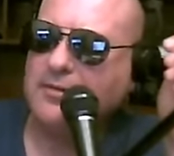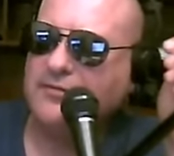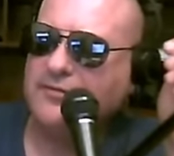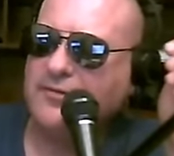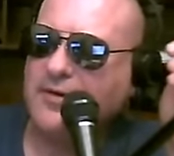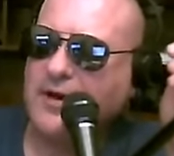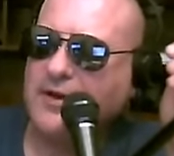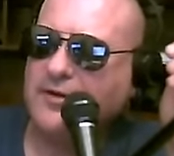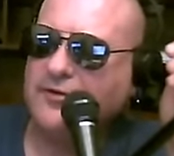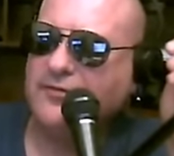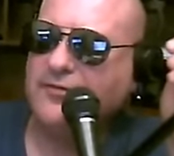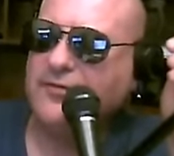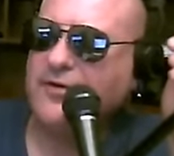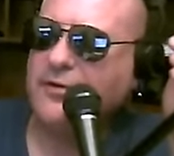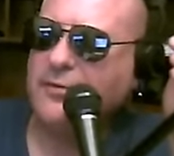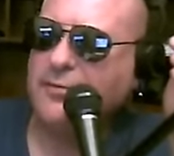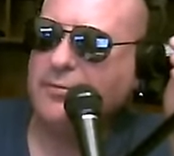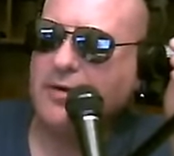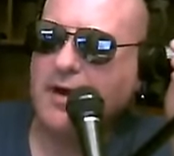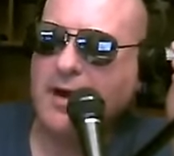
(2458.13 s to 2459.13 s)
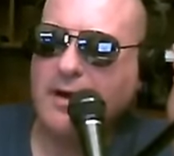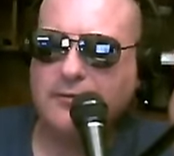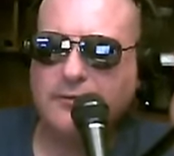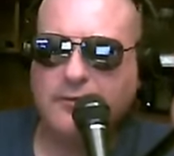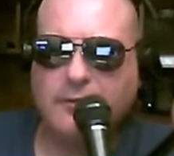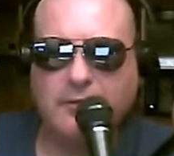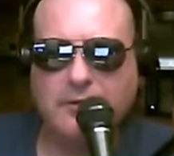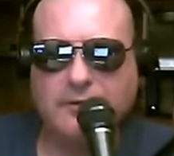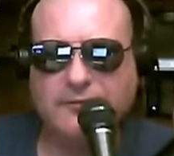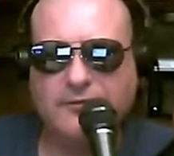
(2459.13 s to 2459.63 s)
finds few brown
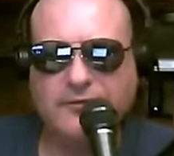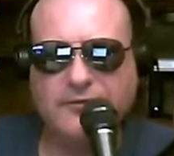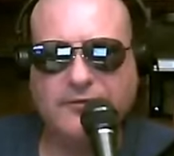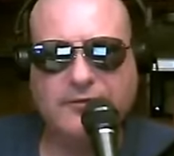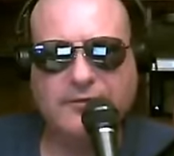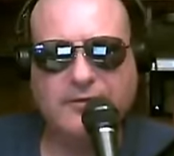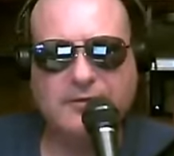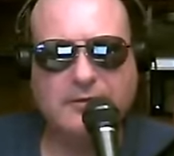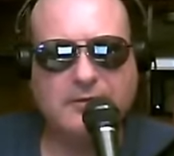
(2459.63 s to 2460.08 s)
dwarfs